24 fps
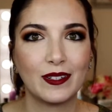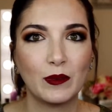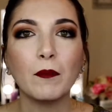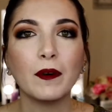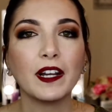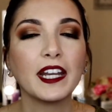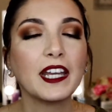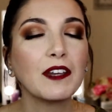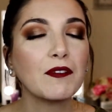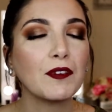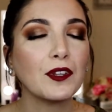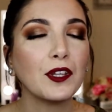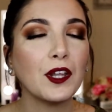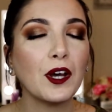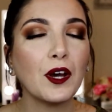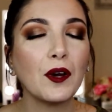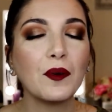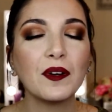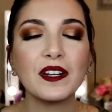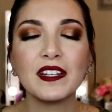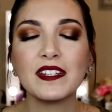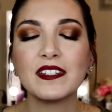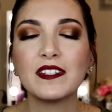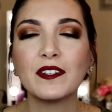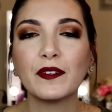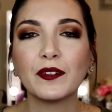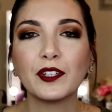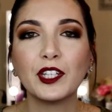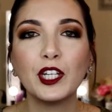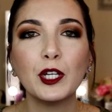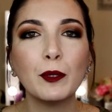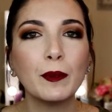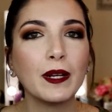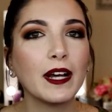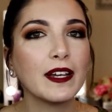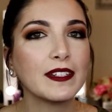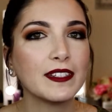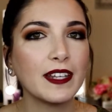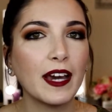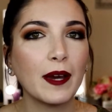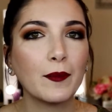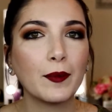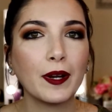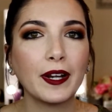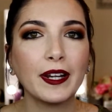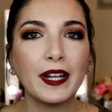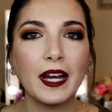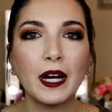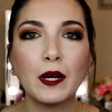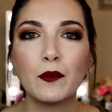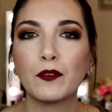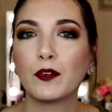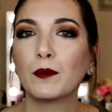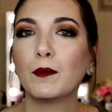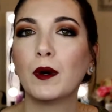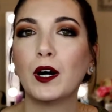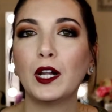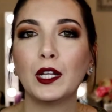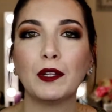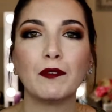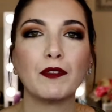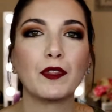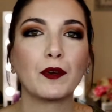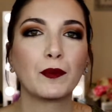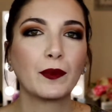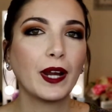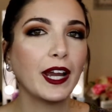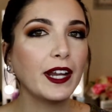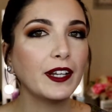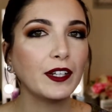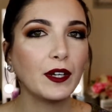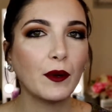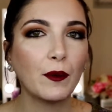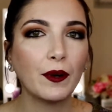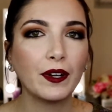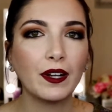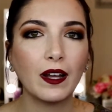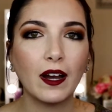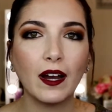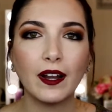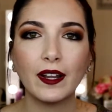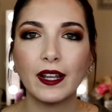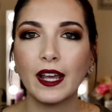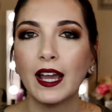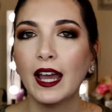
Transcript: But even though it's still humid outside right now from all of the rain going on,